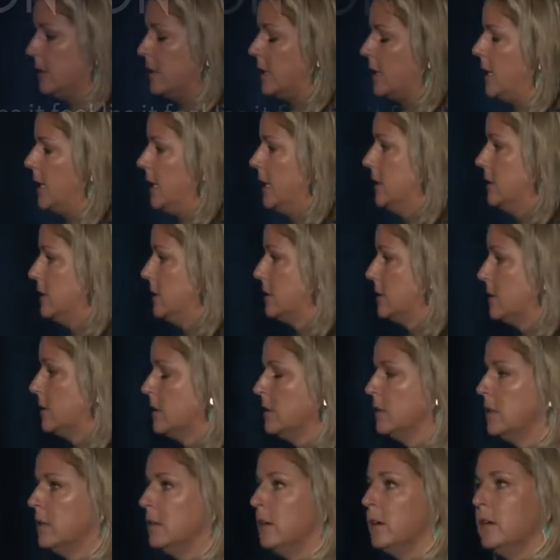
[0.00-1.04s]
is
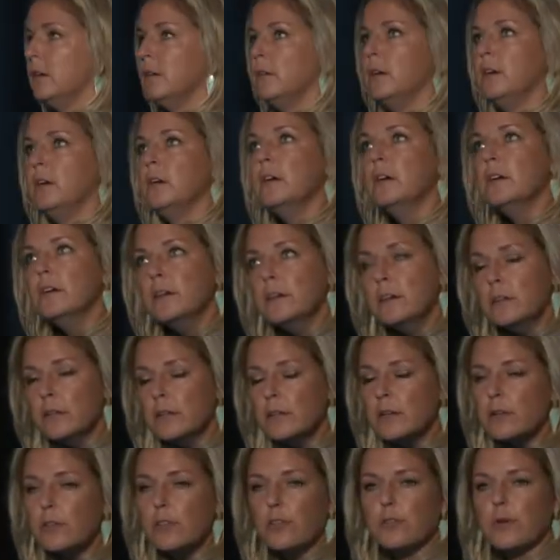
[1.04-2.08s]

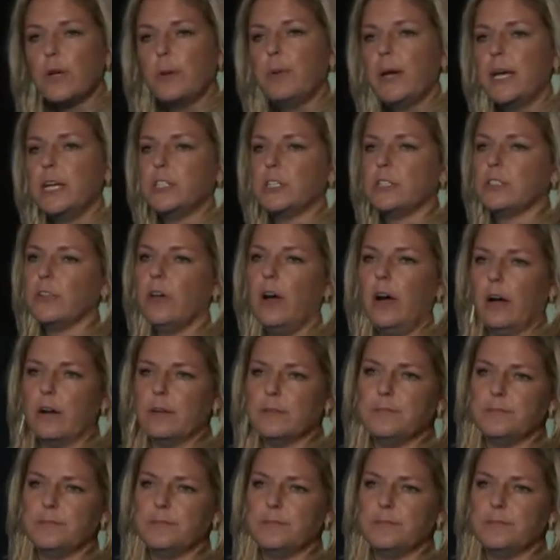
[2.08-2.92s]
3 pages long.